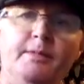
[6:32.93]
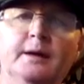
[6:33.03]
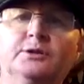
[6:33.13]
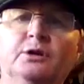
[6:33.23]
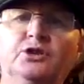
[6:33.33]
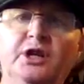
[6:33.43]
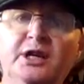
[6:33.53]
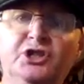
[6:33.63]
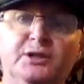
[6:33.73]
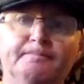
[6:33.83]
So
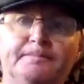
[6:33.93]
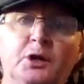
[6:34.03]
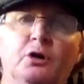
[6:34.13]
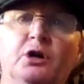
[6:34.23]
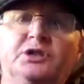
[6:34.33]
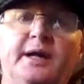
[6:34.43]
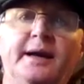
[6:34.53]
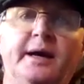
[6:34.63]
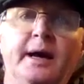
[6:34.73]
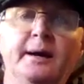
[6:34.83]
cheers. You guys
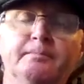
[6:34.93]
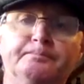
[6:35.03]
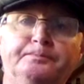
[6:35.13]
take care.